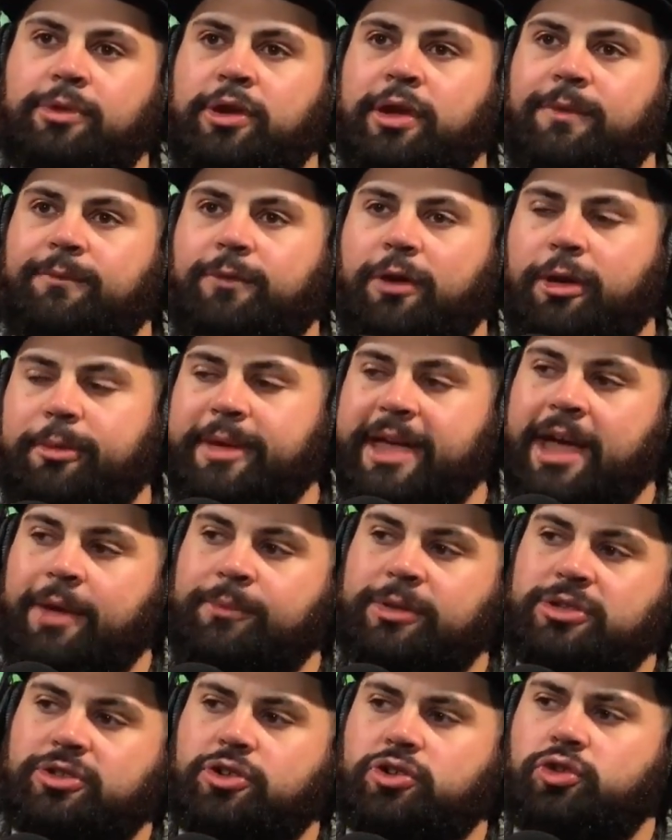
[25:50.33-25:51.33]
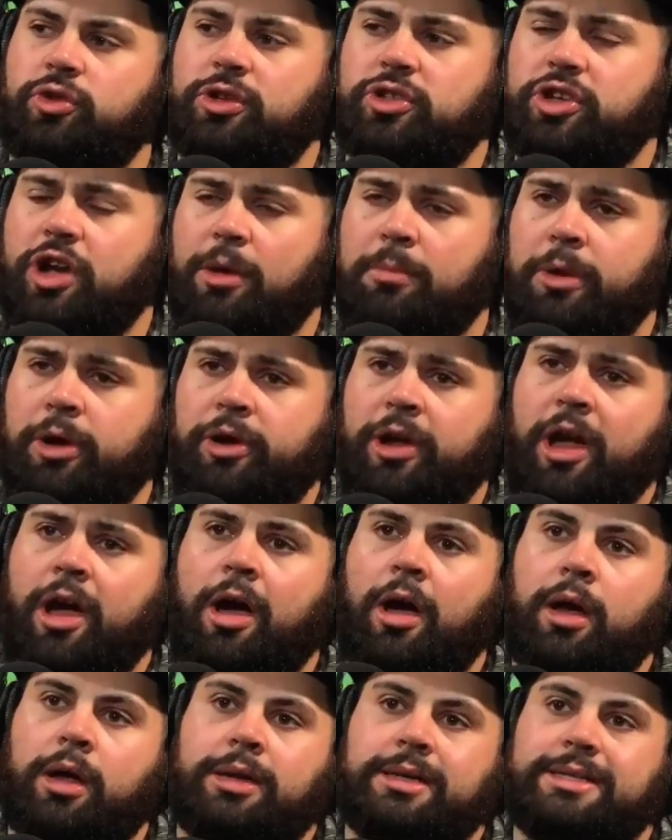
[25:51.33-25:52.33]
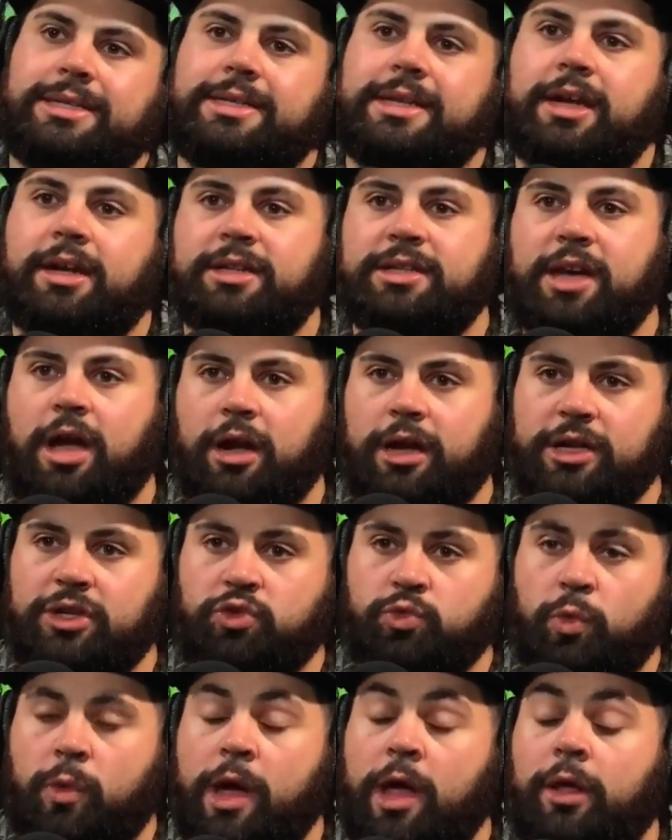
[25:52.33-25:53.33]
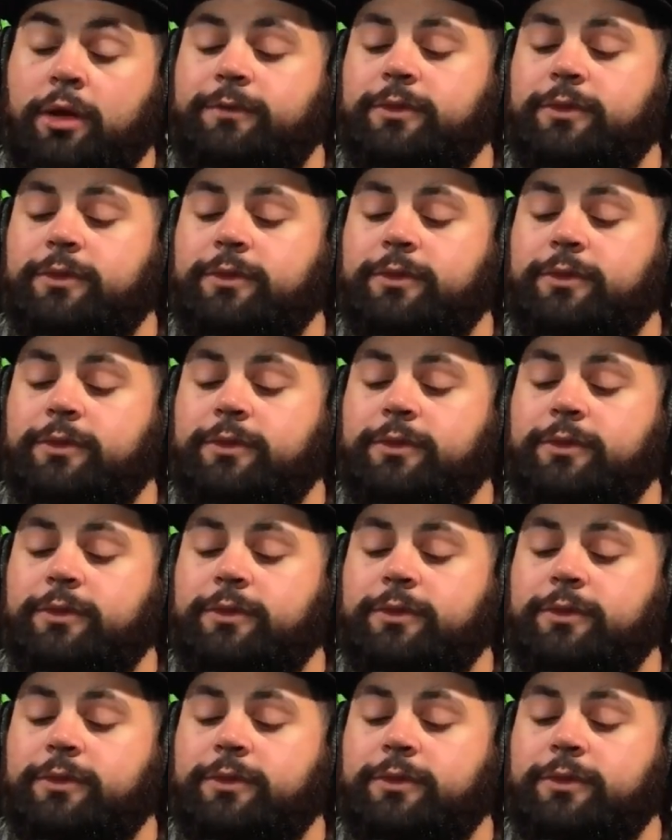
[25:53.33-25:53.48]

You can follow me at Mr. George Carmona on TikTok as well.